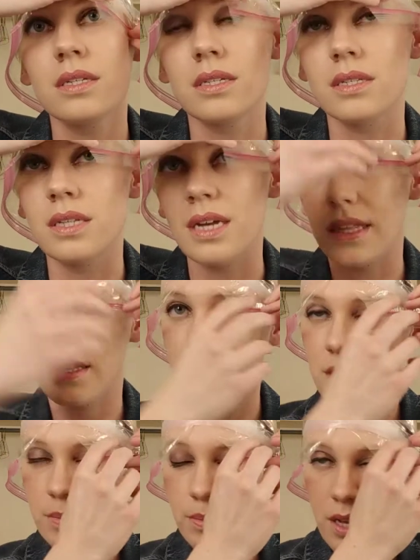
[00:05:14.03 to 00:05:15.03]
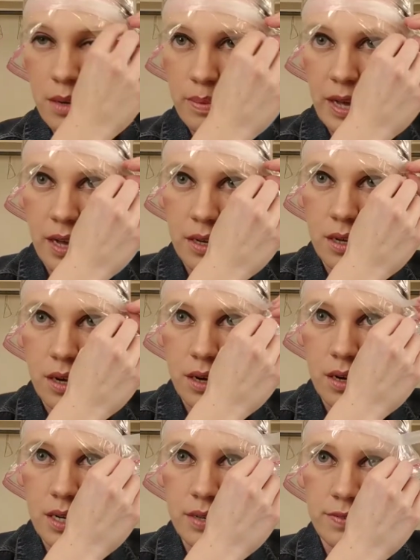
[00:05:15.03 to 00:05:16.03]
Is that the Ziploc bag
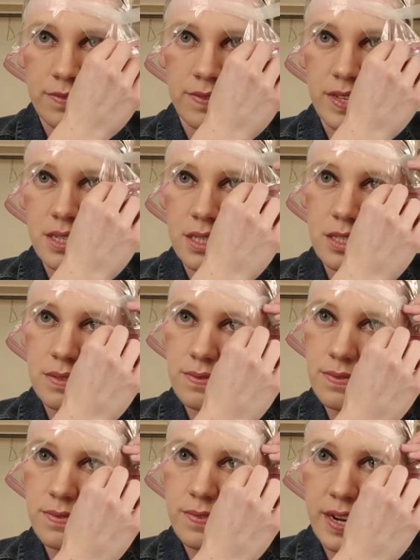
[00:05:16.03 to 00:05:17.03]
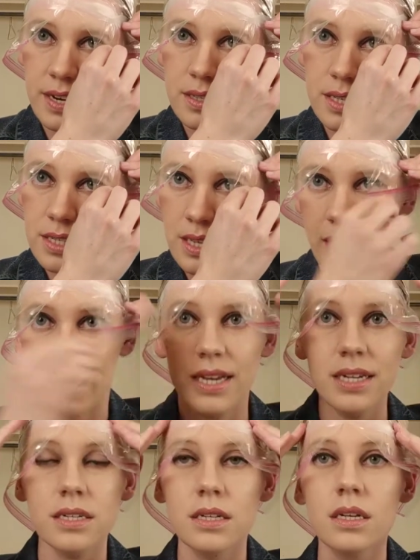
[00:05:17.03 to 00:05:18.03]
already fits fairly tight